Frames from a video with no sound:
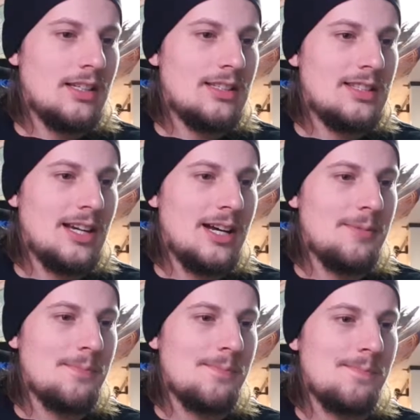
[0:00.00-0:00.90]
as
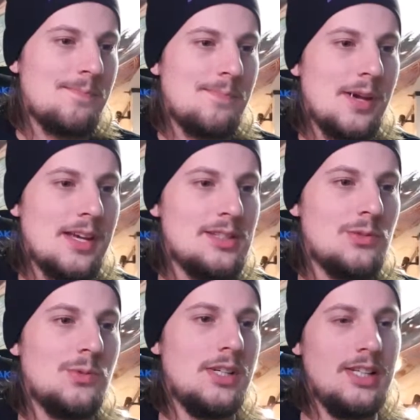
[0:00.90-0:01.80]
time passed
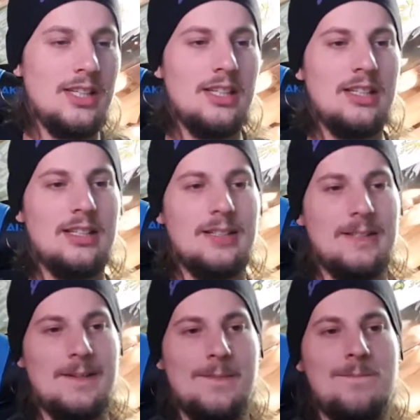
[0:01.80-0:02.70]
away,
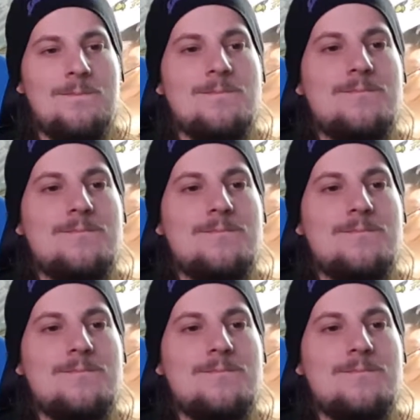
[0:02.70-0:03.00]
I